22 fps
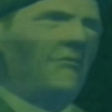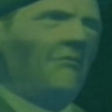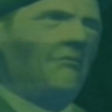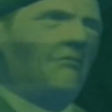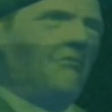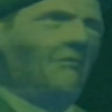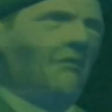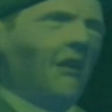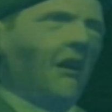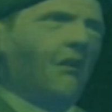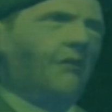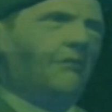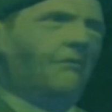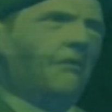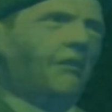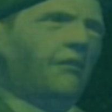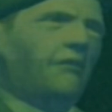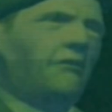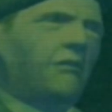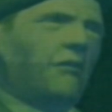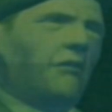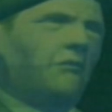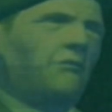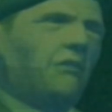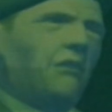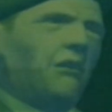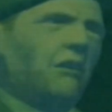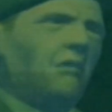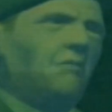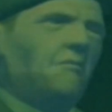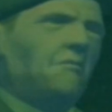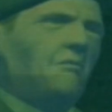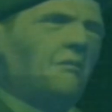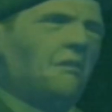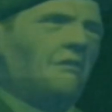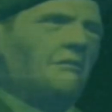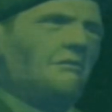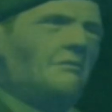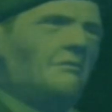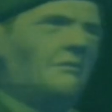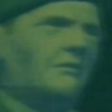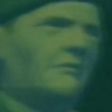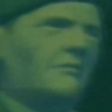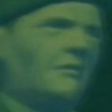I know your VR training
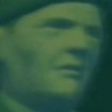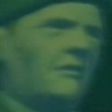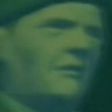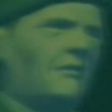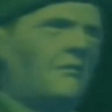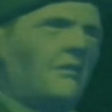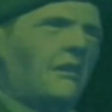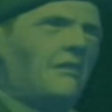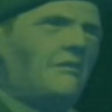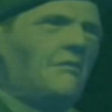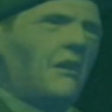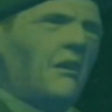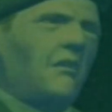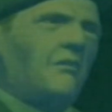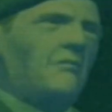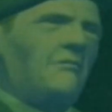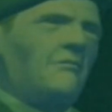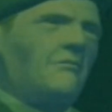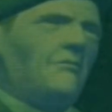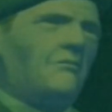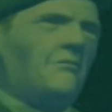performance in and out,